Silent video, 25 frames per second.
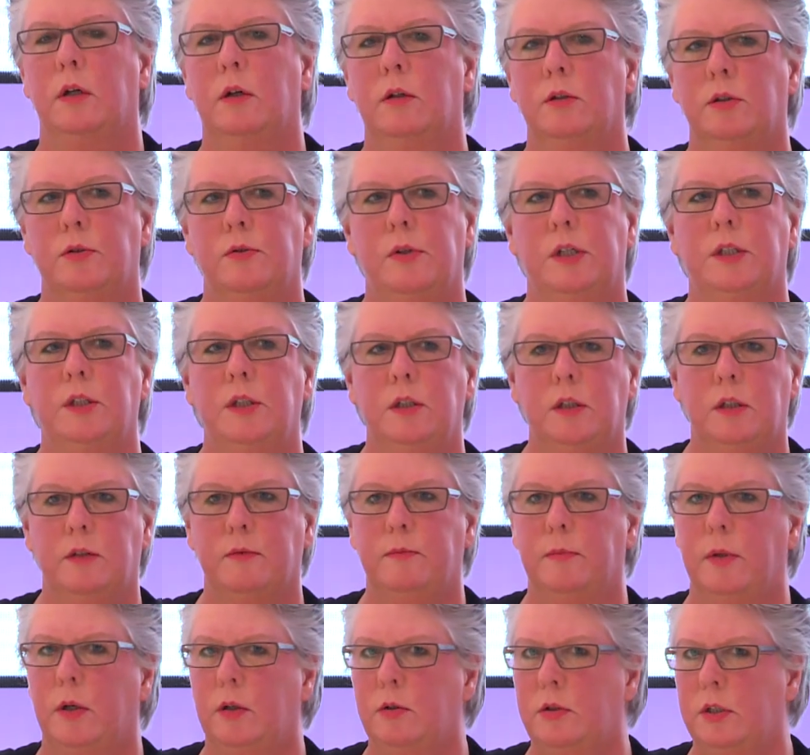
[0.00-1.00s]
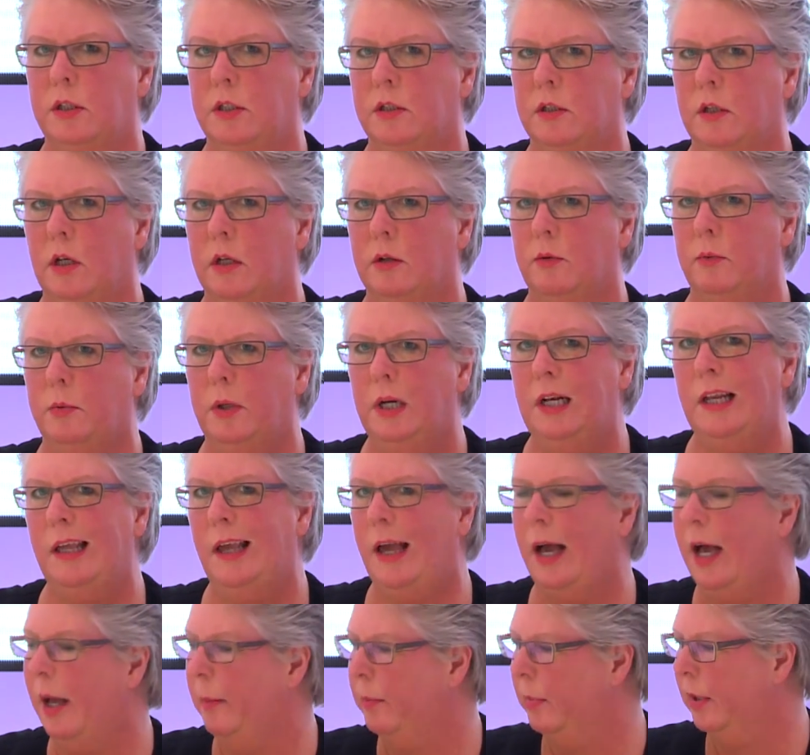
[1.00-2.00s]
the construction of boats is not really
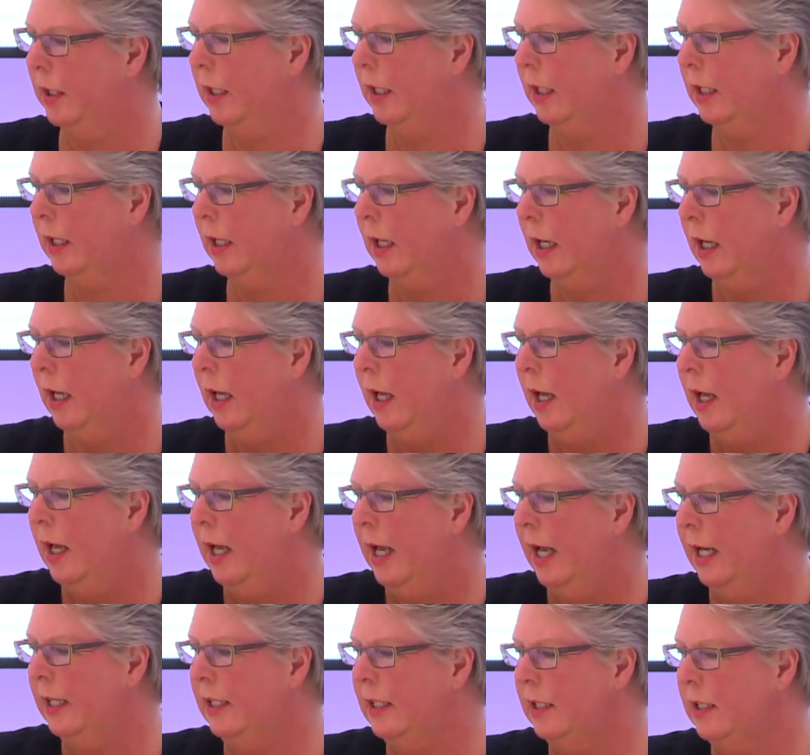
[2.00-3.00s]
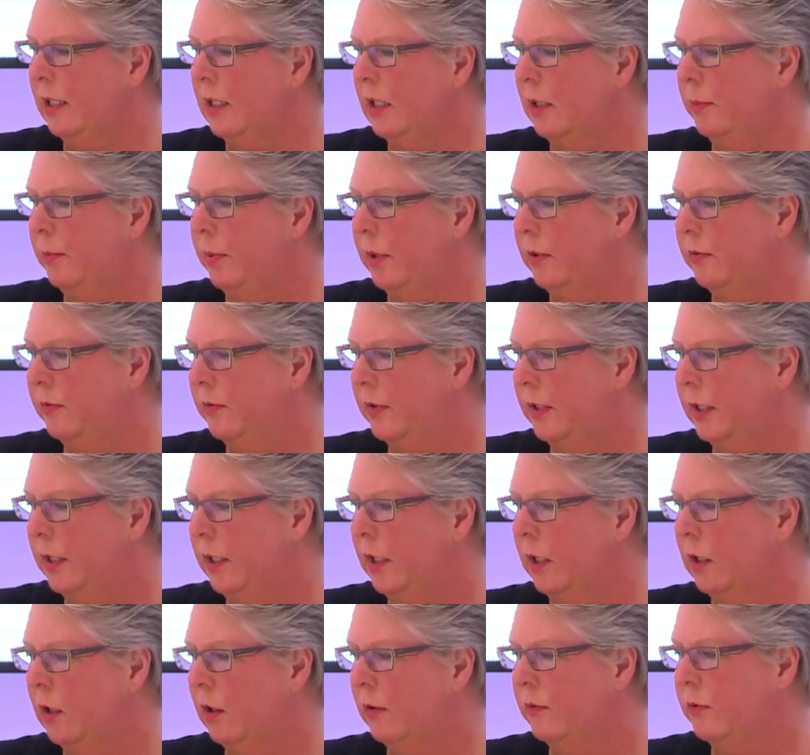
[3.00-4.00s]
happening. And this is a
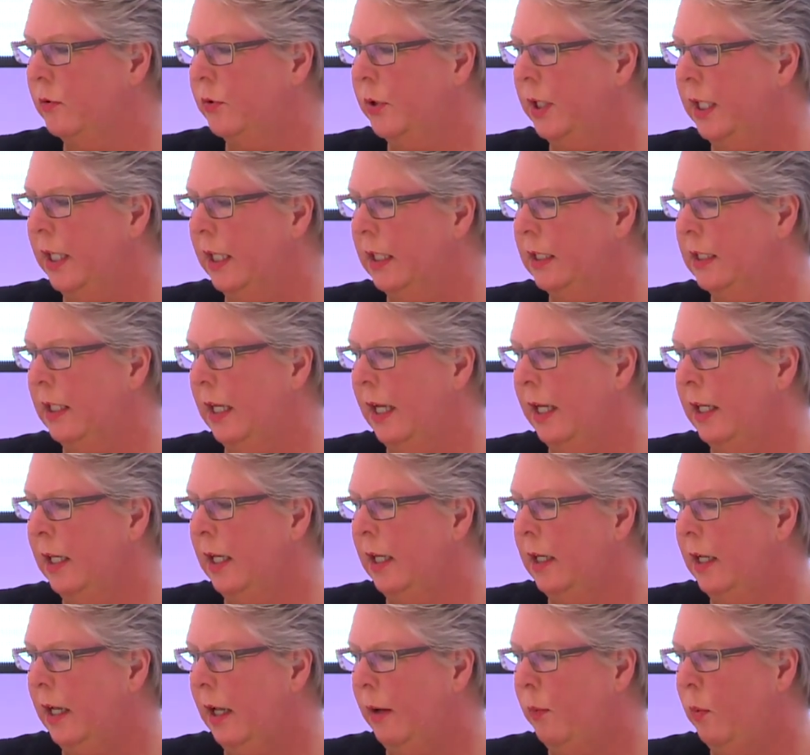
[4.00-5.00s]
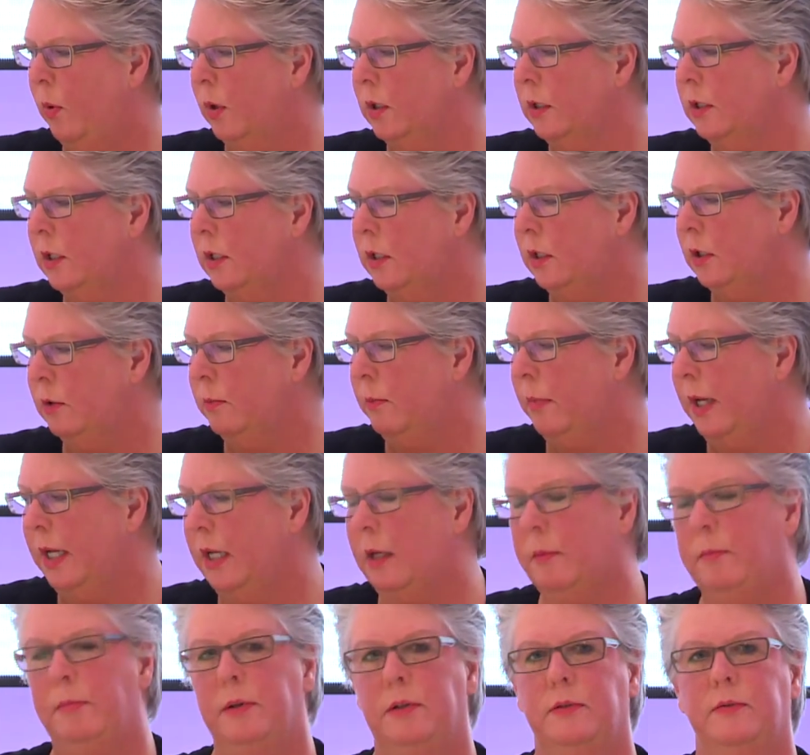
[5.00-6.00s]
pavilion of 3XN, and they wanted to
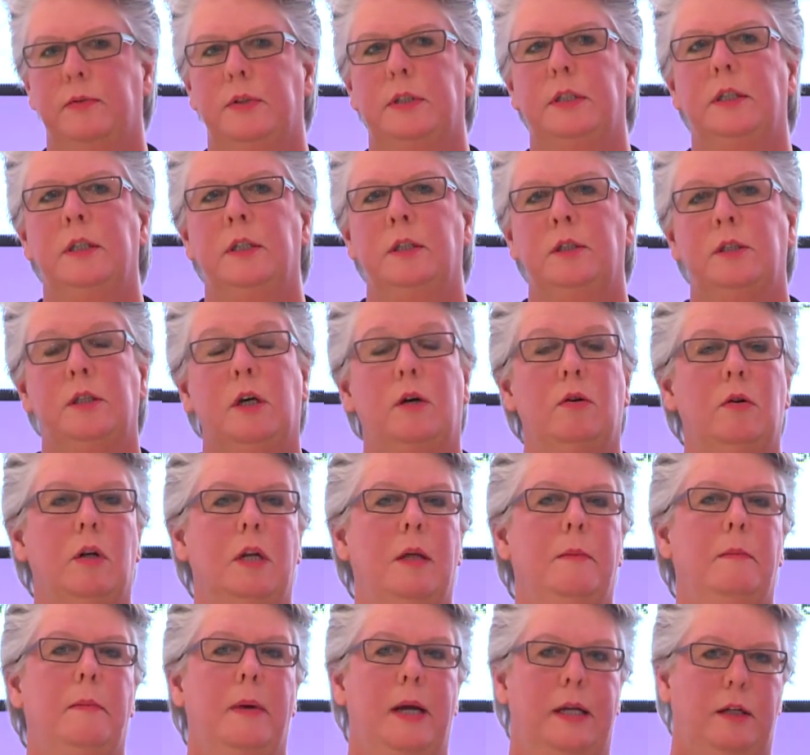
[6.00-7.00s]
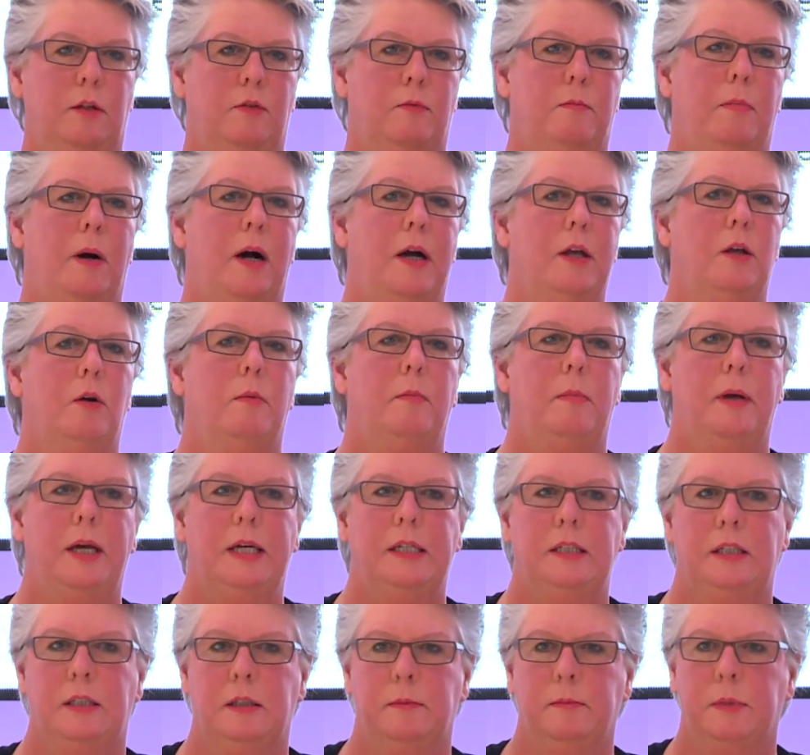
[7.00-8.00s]
make a pavilion totally made of
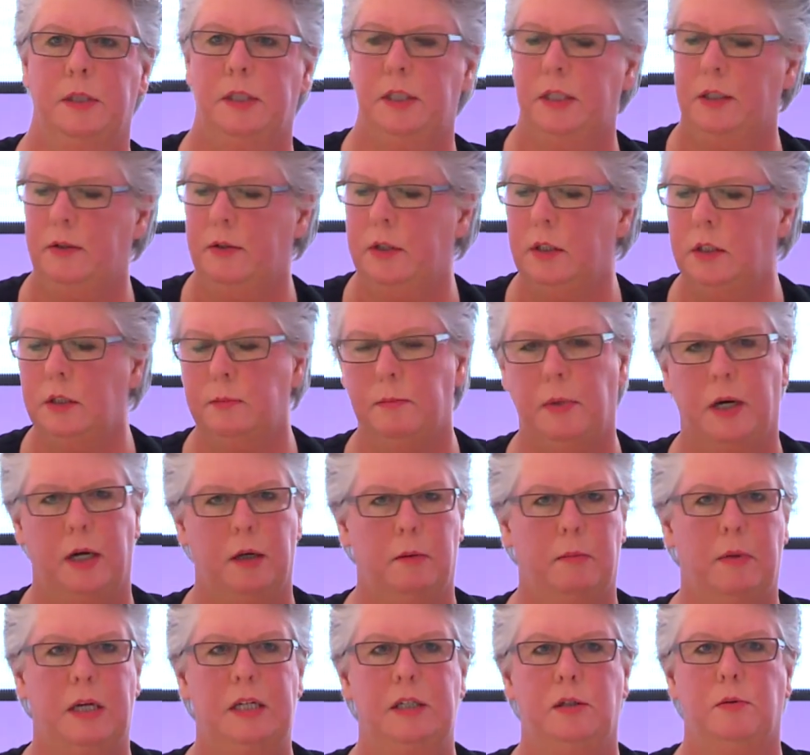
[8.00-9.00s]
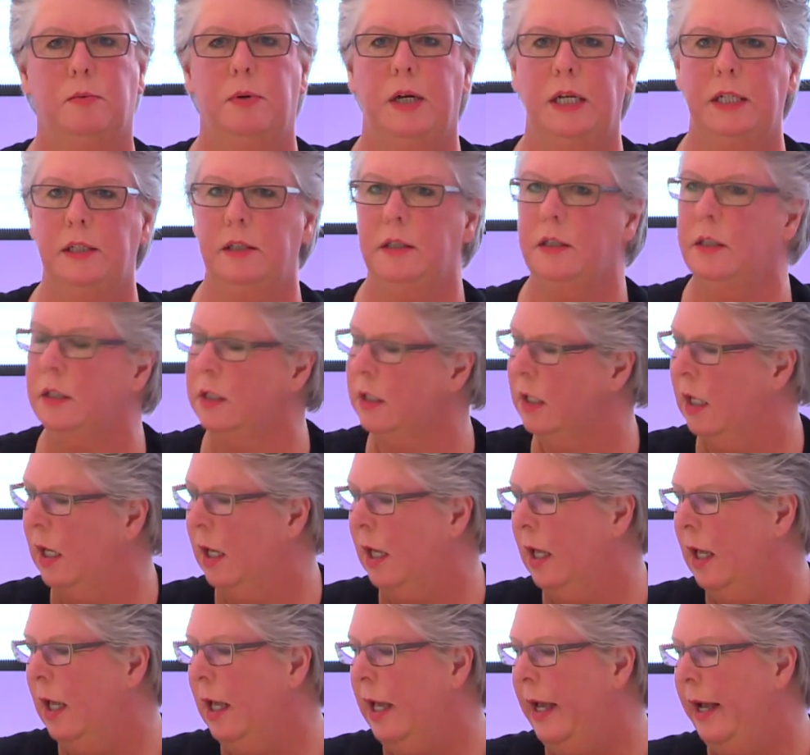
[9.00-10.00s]
bio-based materials, bio-based resins,
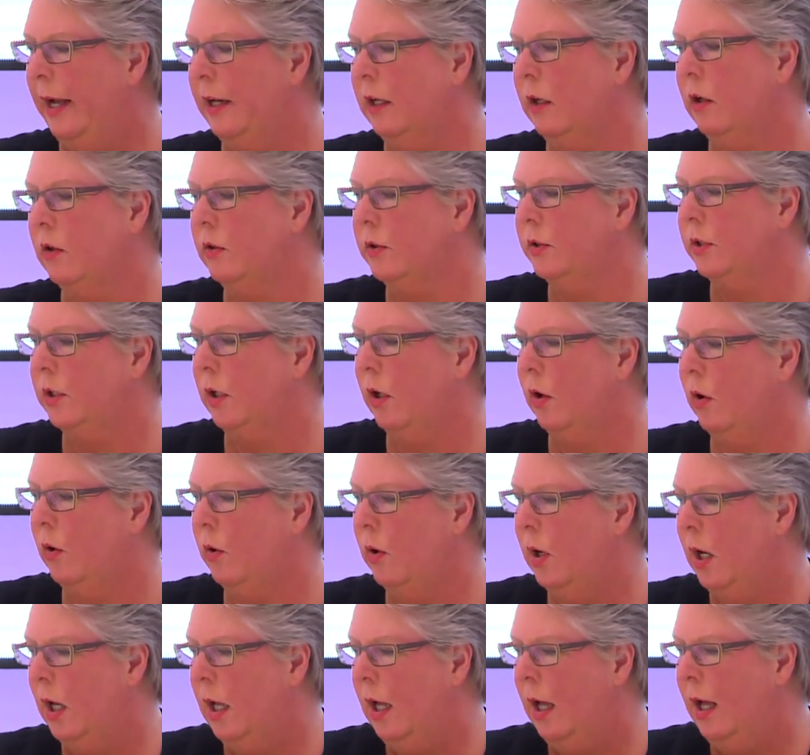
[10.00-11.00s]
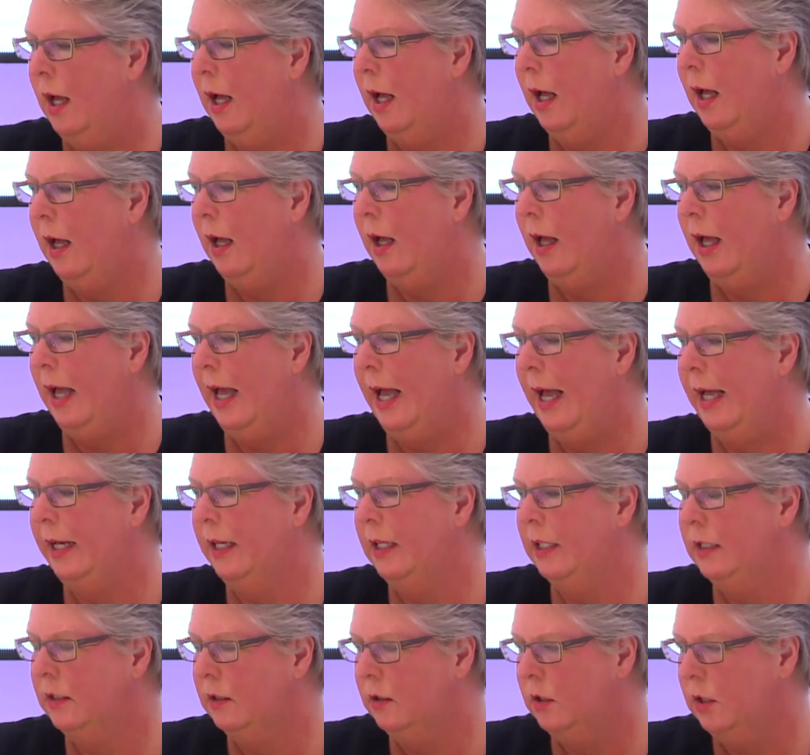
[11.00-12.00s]
and also
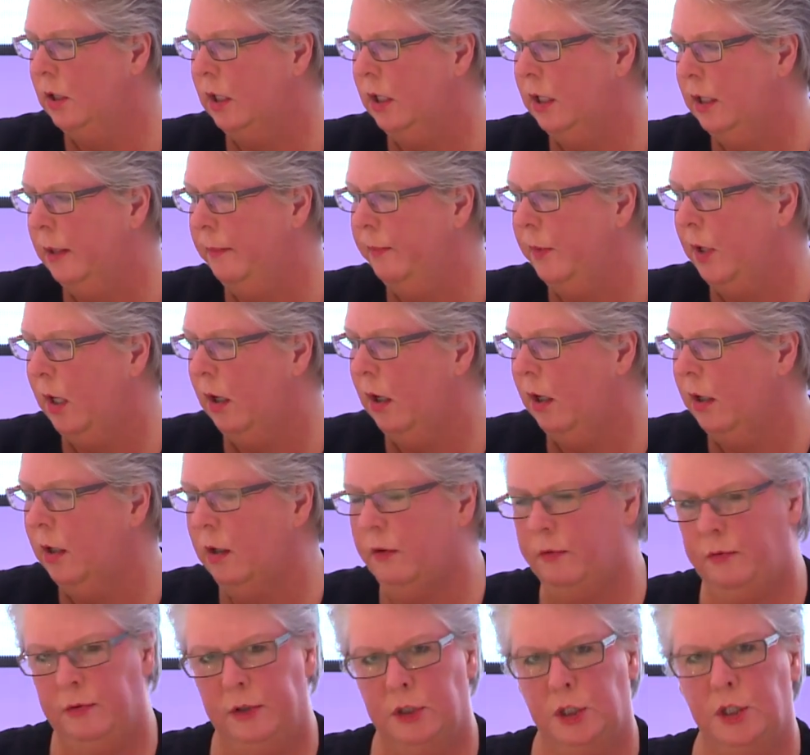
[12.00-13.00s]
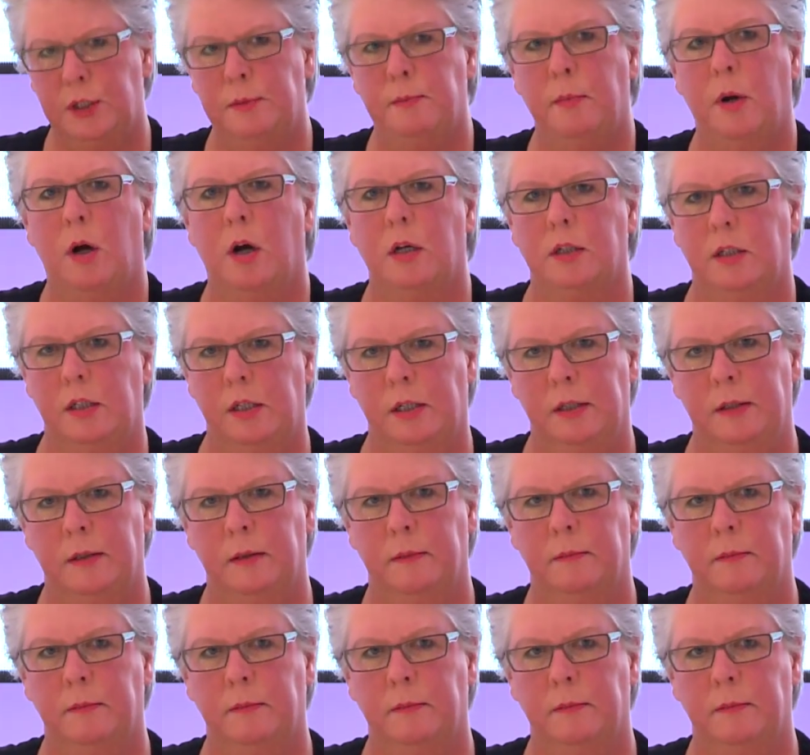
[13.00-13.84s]
added a lot of smart